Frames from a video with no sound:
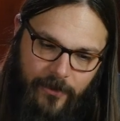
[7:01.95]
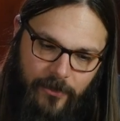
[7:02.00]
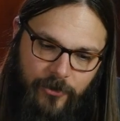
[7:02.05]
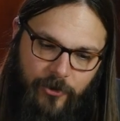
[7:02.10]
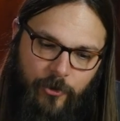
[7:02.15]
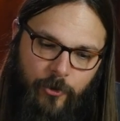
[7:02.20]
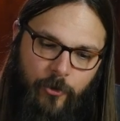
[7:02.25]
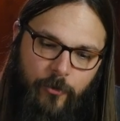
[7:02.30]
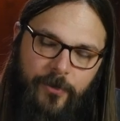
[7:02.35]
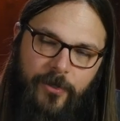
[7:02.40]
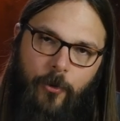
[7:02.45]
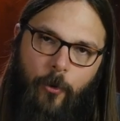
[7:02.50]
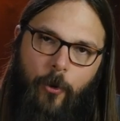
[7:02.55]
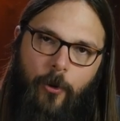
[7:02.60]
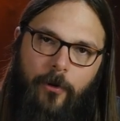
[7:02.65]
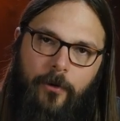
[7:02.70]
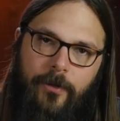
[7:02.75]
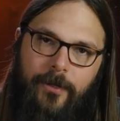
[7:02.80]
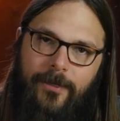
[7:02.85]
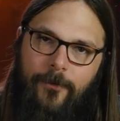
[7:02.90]
the
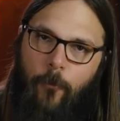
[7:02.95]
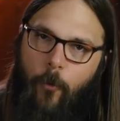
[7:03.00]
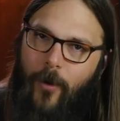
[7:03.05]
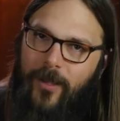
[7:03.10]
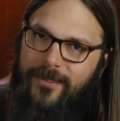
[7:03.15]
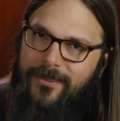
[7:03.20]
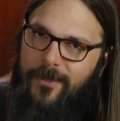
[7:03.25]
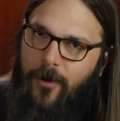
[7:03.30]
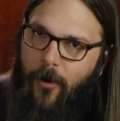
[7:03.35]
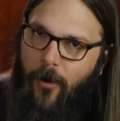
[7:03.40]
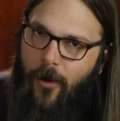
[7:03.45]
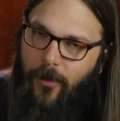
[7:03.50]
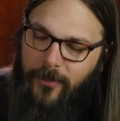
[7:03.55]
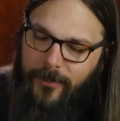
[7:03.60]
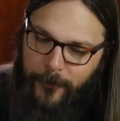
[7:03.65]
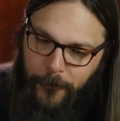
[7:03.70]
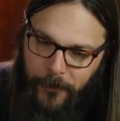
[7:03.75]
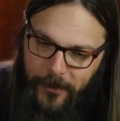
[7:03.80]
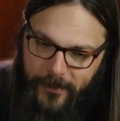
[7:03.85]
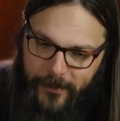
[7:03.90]
Troubadour in West
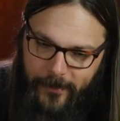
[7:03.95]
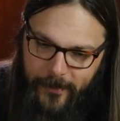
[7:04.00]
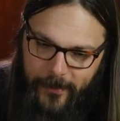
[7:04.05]
Hollywood?